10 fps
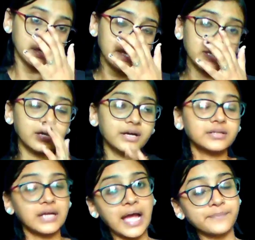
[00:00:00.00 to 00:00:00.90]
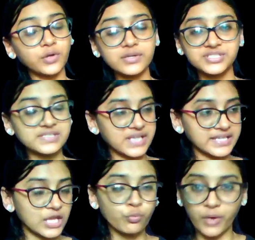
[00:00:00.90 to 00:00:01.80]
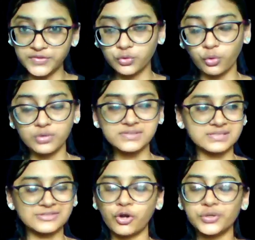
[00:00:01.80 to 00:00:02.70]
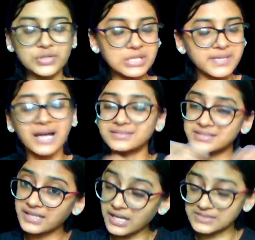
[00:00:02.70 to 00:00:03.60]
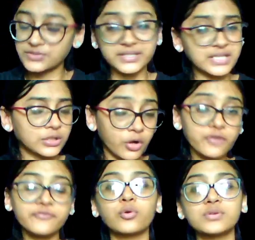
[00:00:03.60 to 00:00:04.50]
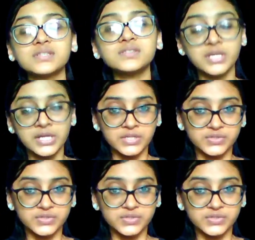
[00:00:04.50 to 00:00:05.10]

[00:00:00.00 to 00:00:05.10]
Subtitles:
here I'm not just taking one course, not only me, others are also taking a lot of courses.